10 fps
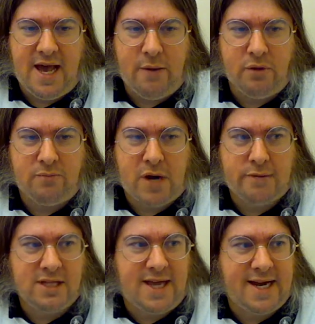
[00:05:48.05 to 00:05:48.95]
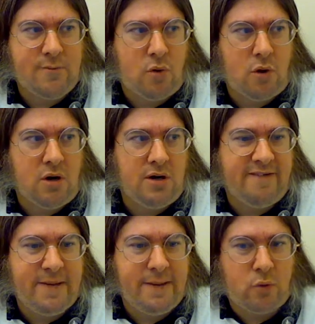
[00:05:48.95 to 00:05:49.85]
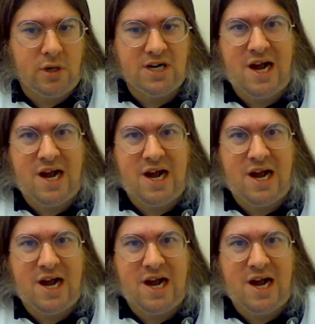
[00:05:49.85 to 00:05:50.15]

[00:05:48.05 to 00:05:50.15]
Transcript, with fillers: I would probably like it more if people weren't